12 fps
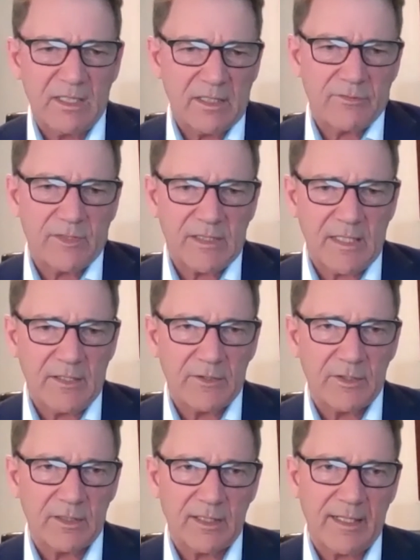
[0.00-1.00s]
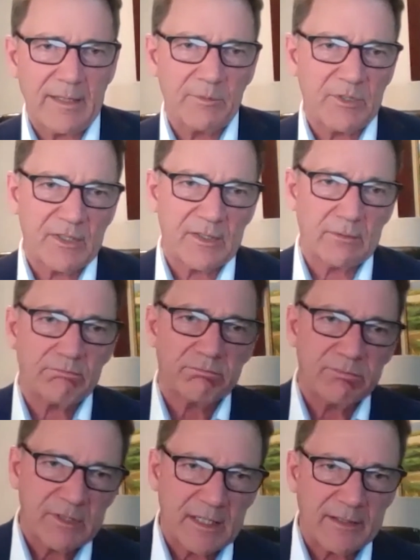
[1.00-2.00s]
The invitation came to the
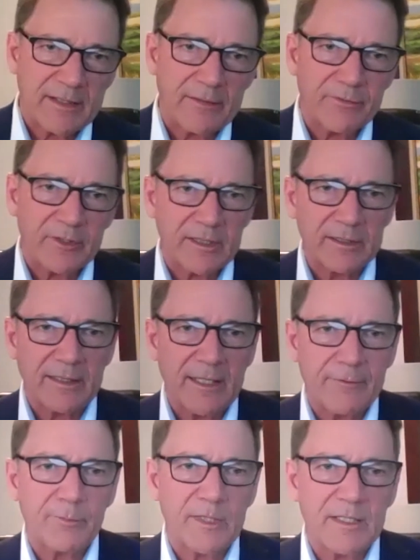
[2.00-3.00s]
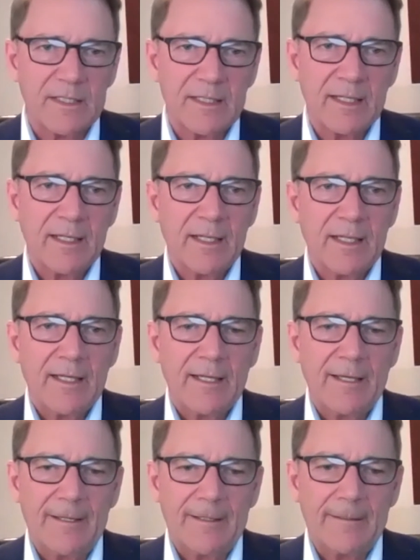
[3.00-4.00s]
South African government.
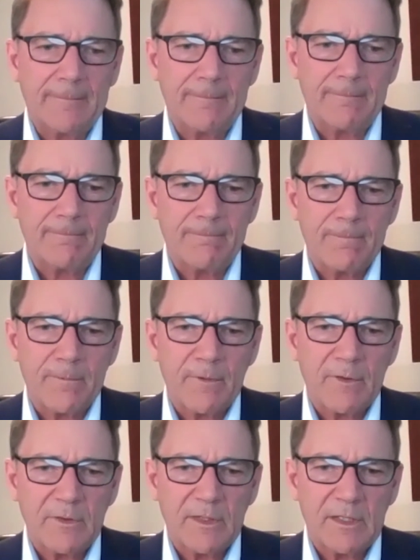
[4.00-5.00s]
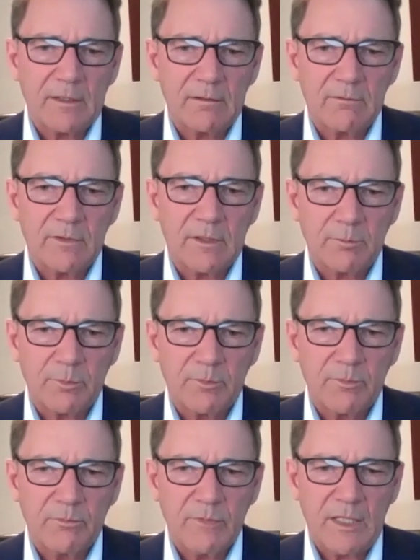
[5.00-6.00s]
The
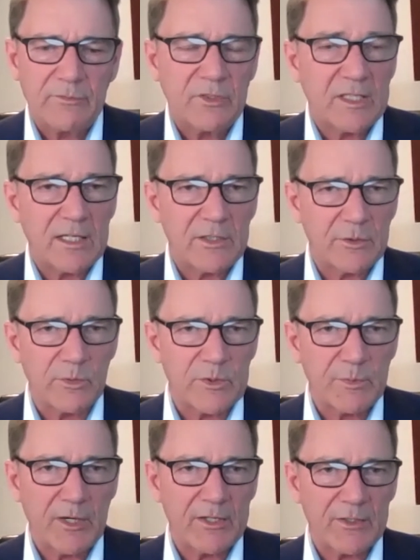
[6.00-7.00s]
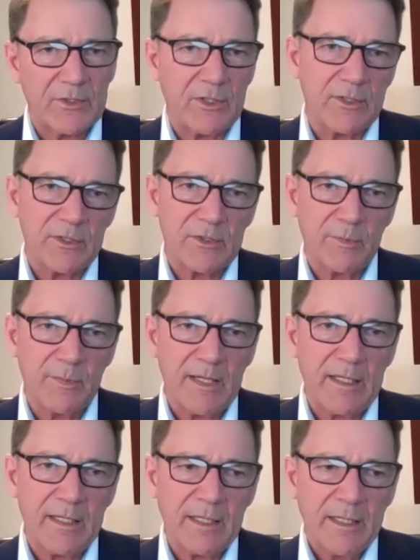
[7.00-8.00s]
invitation was passed on to
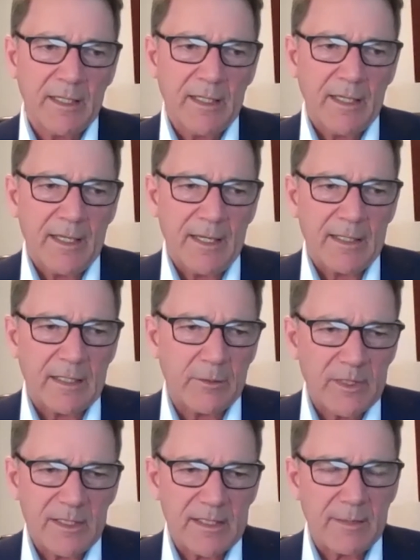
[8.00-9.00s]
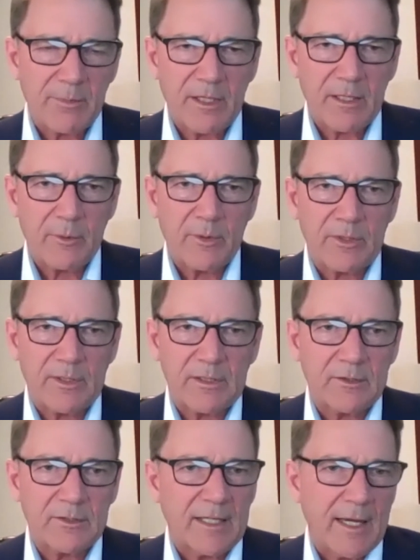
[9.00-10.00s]
me, and I went up there with a
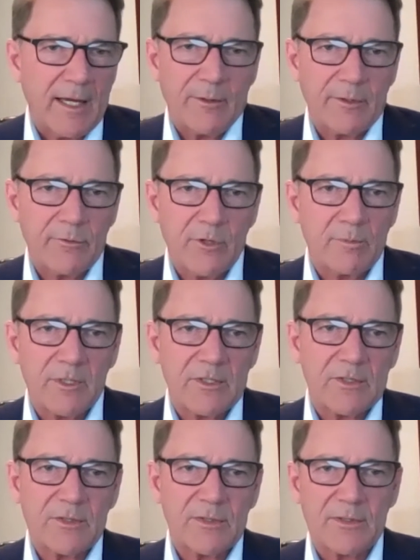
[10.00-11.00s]
Dr. Howard Roberts.